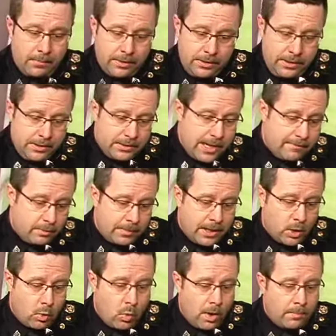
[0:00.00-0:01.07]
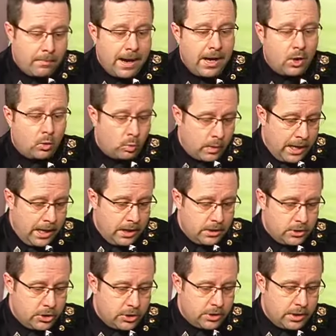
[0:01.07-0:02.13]
These have about a 1-mile
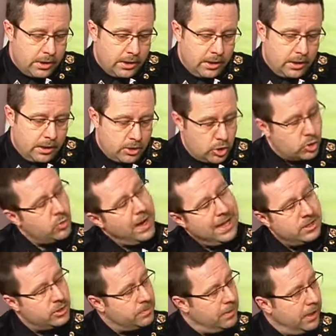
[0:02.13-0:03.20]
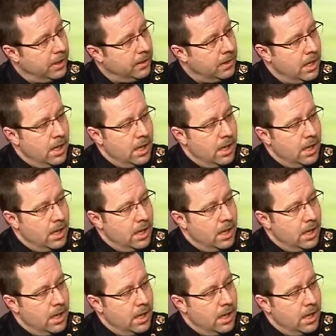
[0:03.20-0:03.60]
range in transmitting.